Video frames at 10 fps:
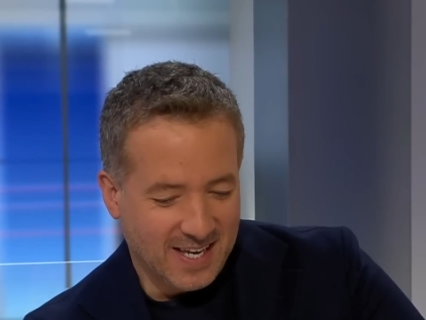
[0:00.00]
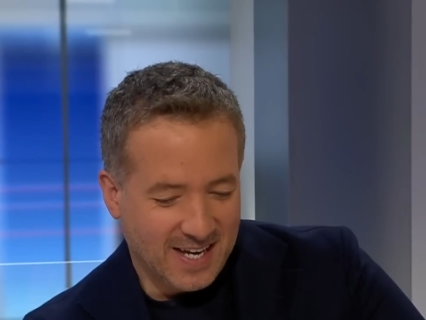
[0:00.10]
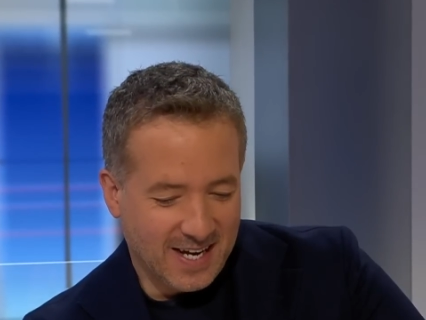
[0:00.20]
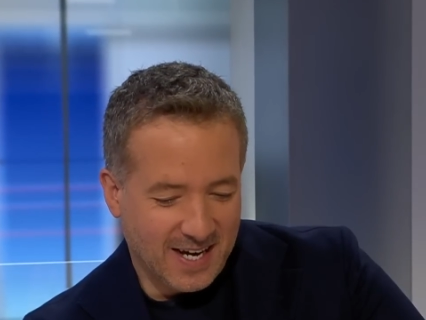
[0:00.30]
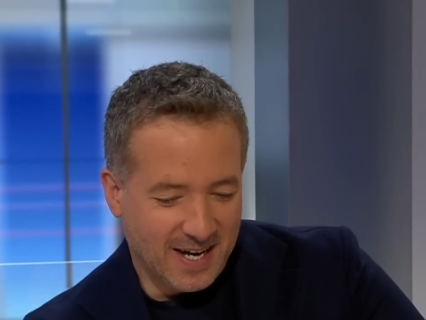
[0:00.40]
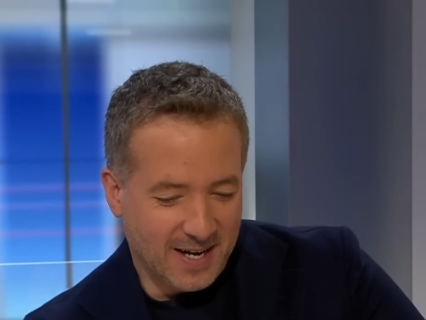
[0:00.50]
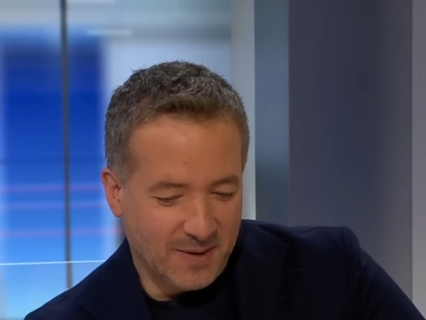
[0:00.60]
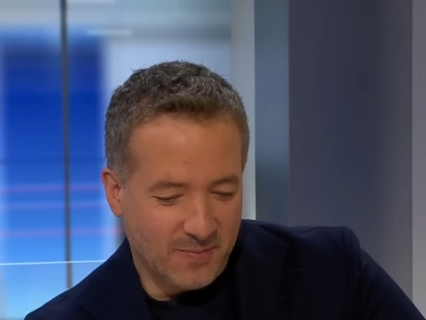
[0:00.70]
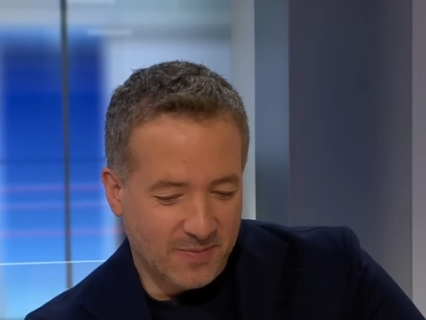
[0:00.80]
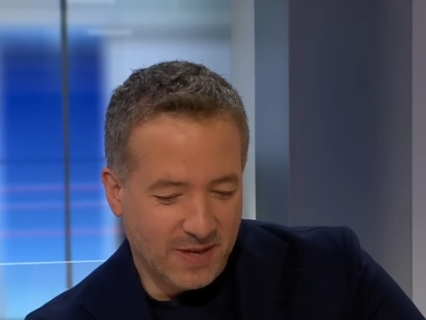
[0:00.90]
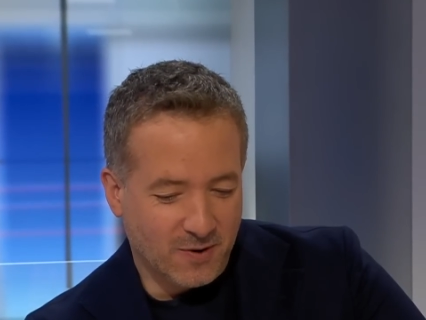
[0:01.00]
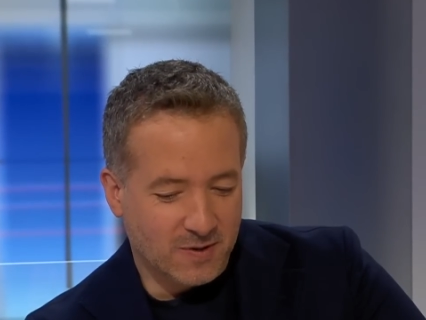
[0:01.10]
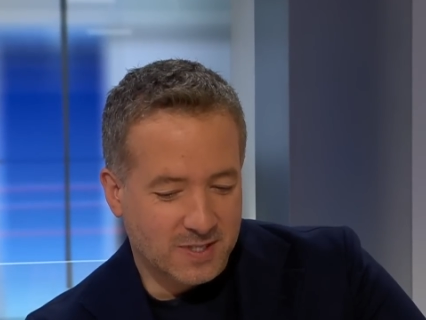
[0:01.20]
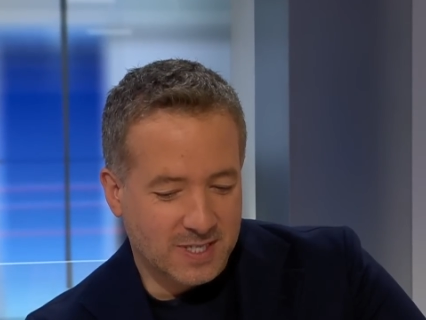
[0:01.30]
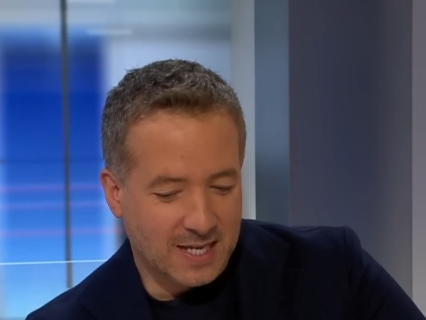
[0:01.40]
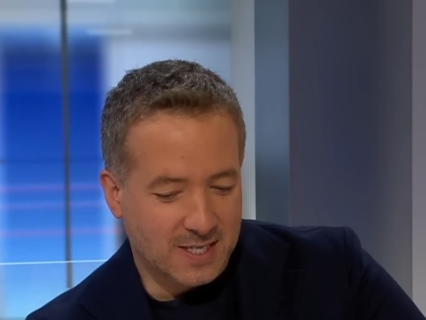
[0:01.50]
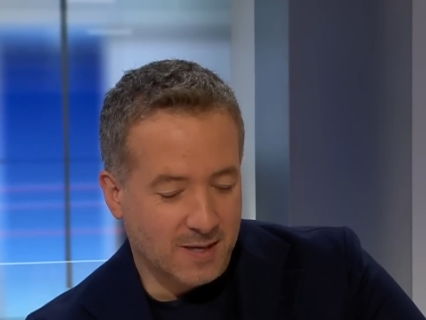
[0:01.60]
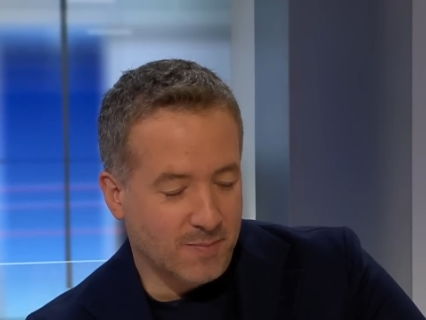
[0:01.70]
uh, they've got Tata